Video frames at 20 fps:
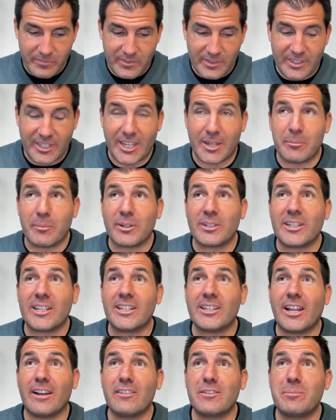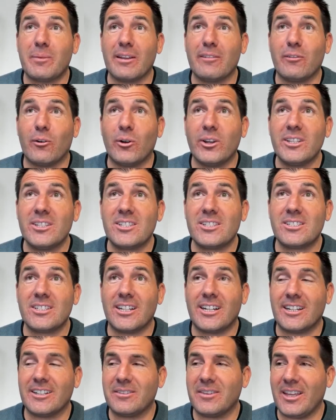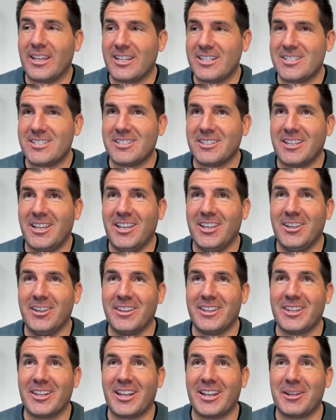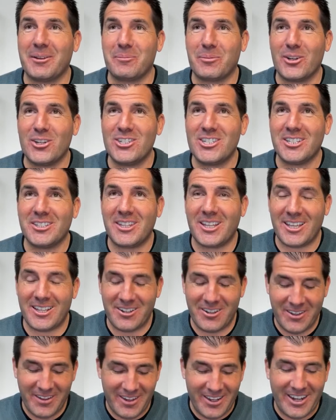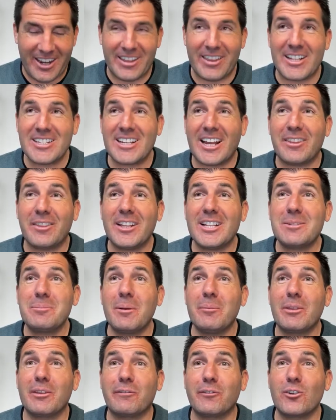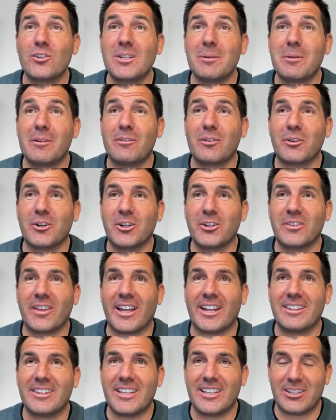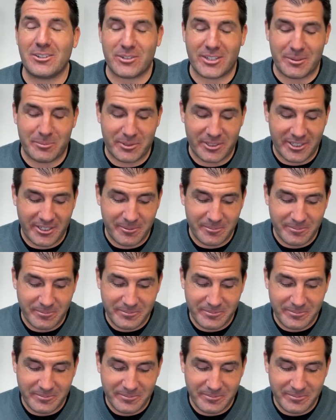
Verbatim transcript: Kimberly loves my voice. Uh, thanks. I appreciate that. That's, I think it's maybe the first time I've ever heard that. Thank you, Kimberly.